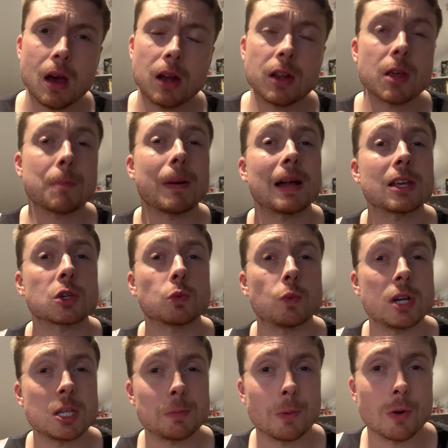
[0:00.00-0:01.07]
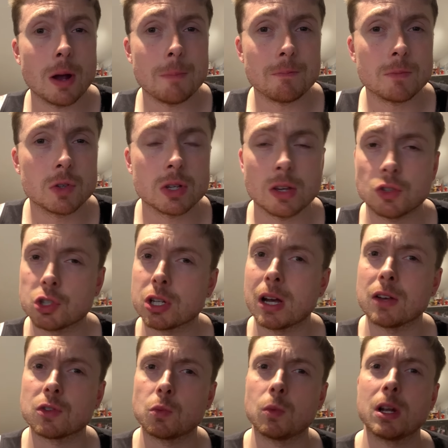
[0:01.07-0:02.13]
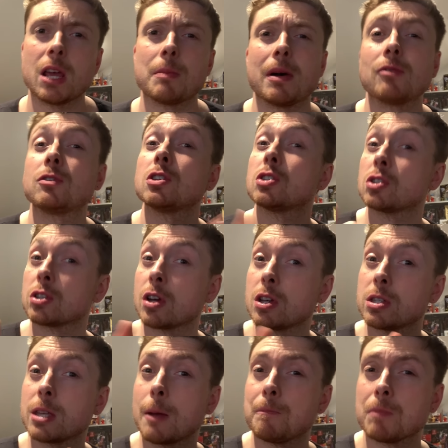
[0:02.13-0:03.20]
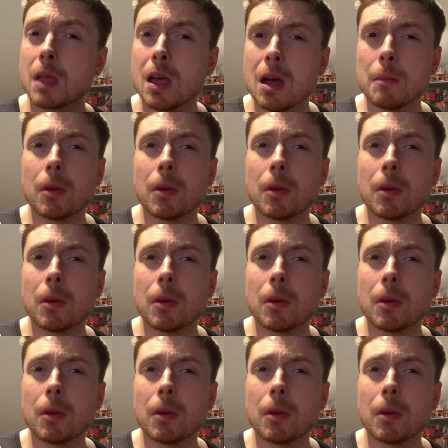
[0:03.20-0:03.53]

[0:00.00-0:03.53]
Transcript: another palace whisperer, says Charles and William have discussed it,